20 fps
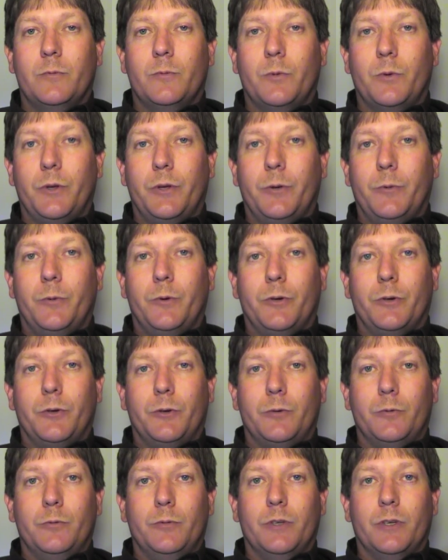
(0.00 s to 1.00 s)
We
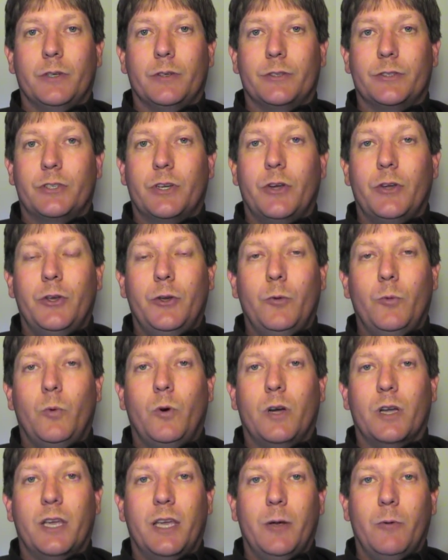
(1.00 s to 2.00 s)
will show you
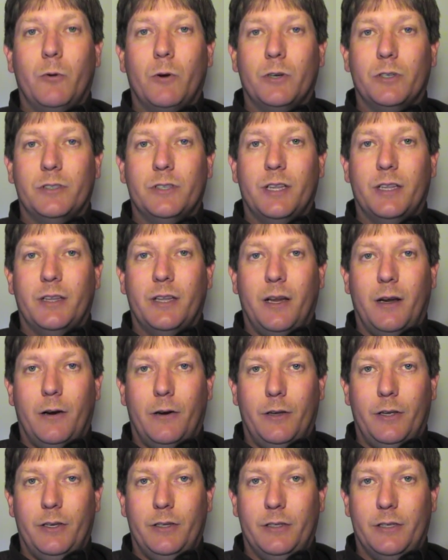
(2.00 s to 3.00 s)
what keywords that
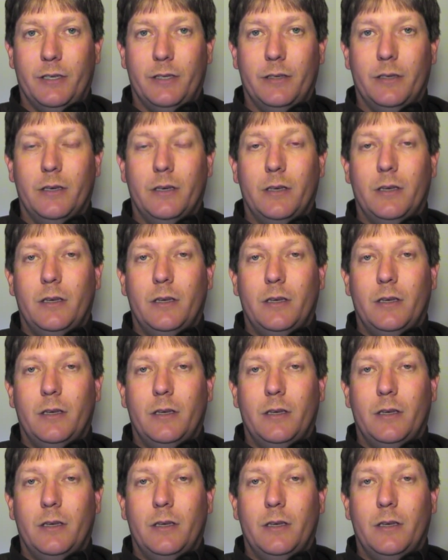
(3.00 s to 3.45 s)
they're using.